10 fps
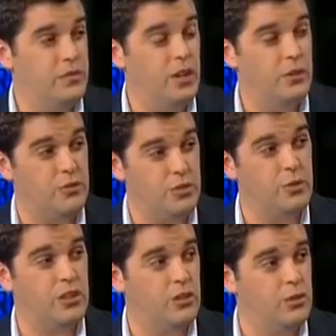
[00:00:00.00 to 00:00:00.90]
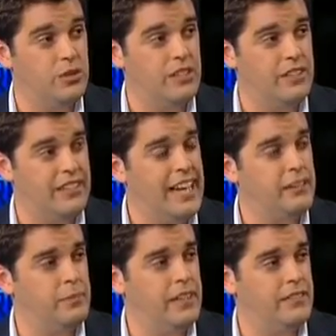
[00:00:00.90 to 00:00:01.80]
though, do include giving
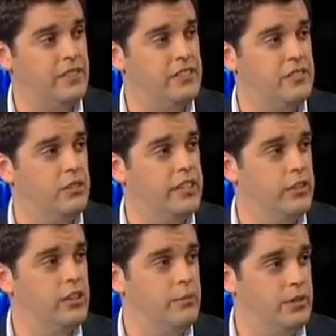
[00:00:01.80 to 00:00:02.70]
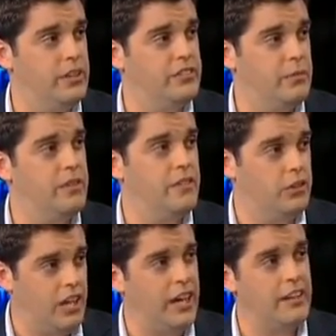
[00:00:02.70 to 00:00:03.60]
tax benefits to illegal immigrants. I mean,
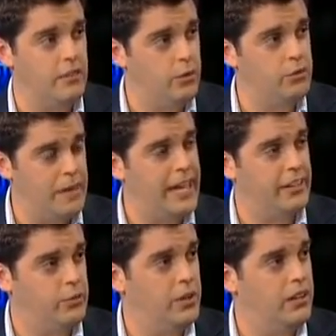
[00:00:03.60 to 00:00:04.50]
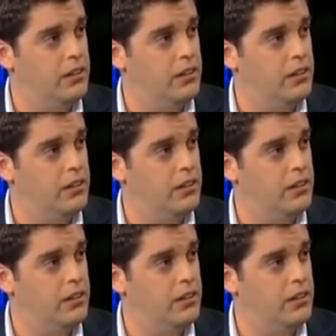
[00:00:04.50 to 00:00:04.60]
they're cutting those back as well.